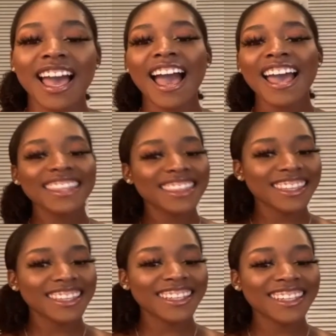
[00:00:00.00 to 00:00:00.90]
I
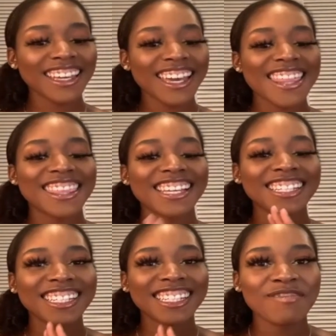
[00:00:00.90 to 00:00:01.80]
think they
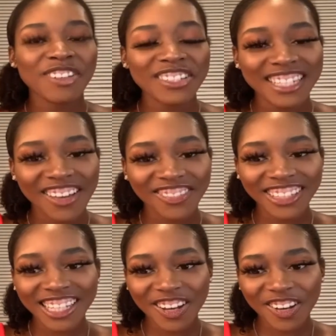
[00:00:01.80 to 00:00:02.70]
should most
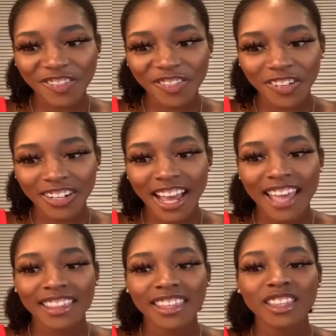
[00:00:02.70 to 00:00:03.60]
definitely go for it. I
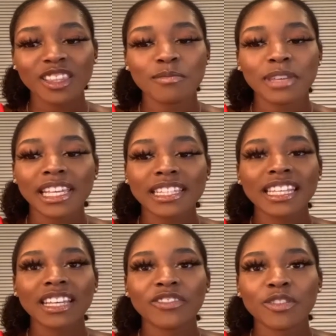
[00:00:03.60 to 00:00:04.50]
think the biggest
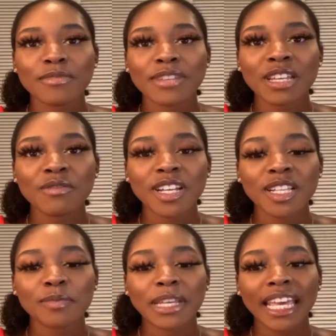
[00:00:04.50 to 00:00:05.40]
thing for me was
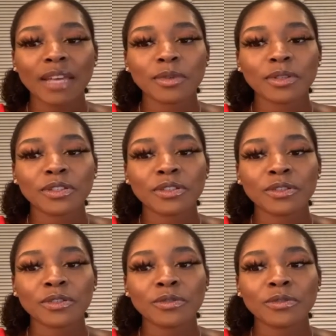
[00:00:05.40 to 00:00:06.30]
being able
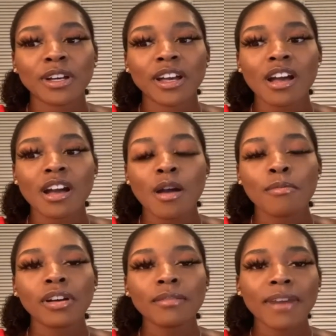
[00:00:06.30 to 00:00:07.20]
to
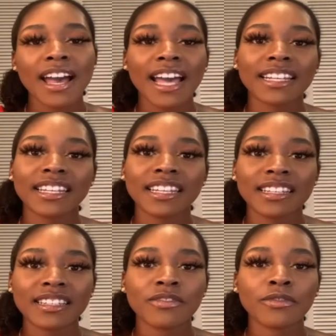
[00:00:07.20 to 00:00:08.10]
put my
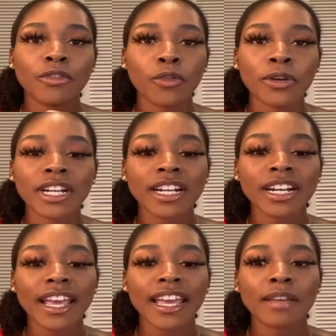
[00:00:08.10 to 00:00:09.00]
ideas forward
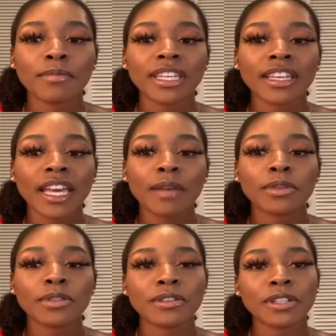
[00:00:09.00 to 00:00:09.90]
and being able
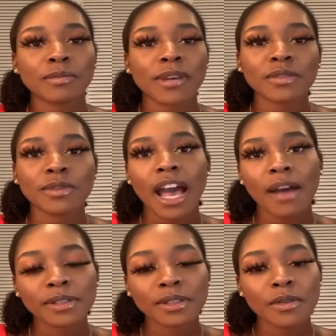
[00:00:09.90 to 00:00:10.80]
to express what I
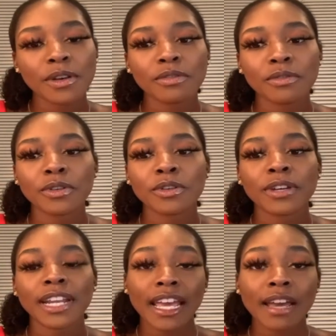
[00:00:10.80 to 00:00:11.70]
was going through
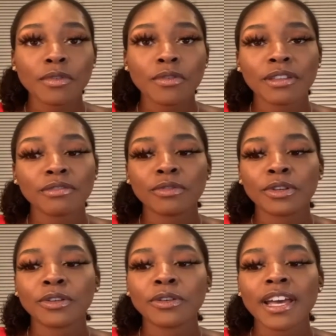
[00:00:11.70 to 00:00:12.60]
and am going
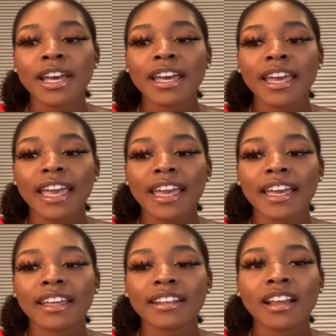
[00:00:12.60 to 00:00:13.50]
through,
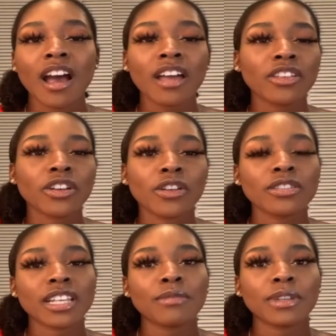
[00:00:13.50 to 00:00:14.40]
and other
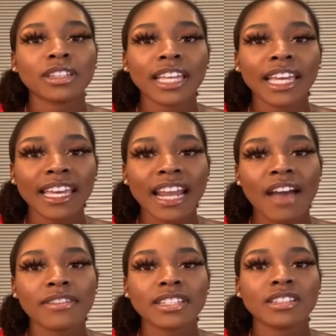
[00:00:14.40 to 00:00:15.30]
girls can relate and
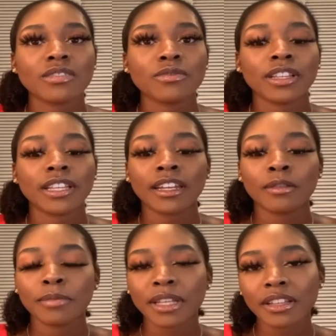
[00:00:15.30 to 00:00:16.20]
have a sense of
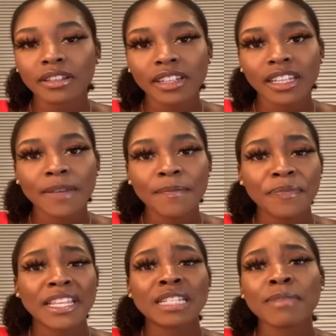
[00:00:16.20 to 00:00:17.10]
relatability.
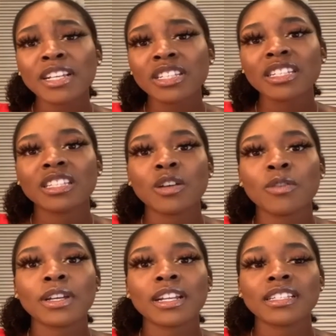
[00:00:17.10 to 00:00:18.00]
And especially
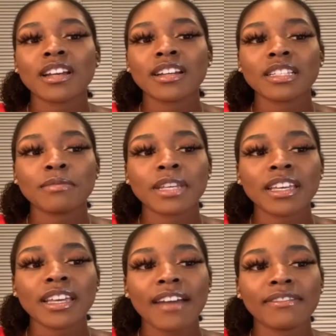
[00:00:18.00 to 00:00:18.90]
someone as young as me,
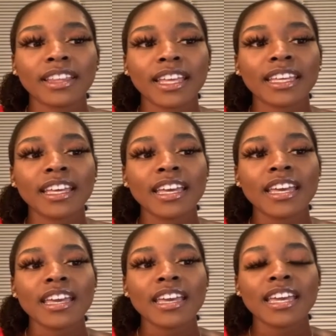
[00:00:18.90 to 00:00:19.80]
I feel like
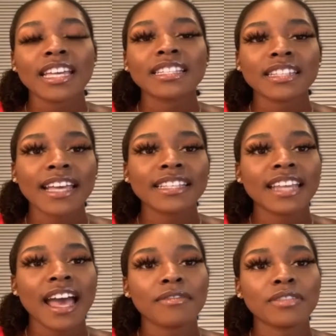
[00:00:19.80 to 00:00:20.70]
it's nice
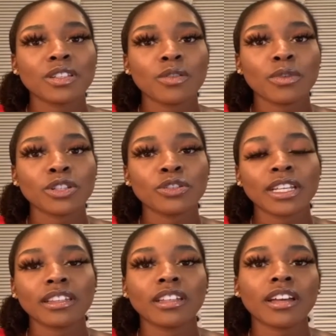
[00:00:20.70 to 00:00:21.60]
to have someone you
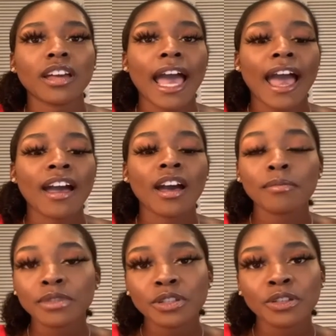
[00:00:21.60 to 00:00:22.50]
can look up
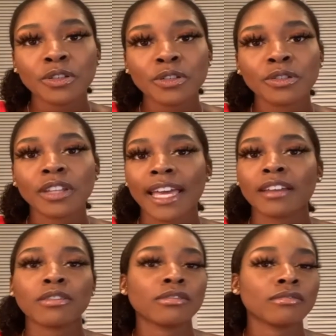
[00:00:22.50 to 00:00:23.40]
to, like
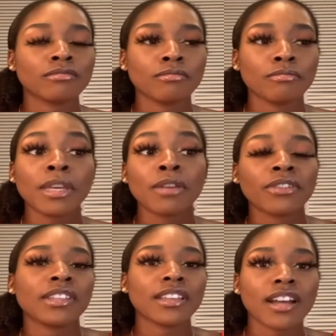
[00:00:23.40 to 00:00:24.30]
me with
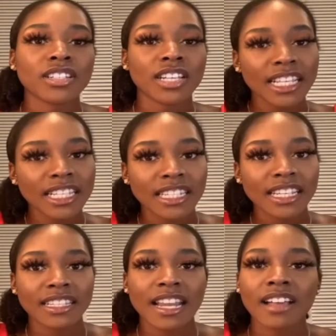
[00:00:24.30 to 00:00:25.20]
Natasha
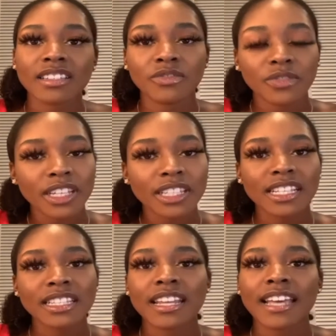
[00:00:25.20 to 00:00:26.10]
Hastings and Allison Felix.
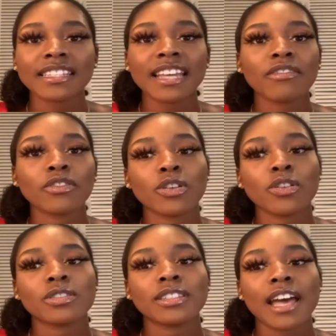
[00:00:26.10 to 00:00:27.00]
It's nice to have
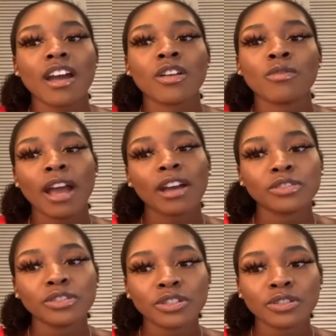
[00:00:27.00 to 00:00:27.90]
girls that are
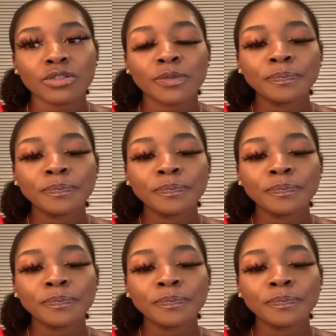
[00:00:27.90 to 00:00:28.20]
around you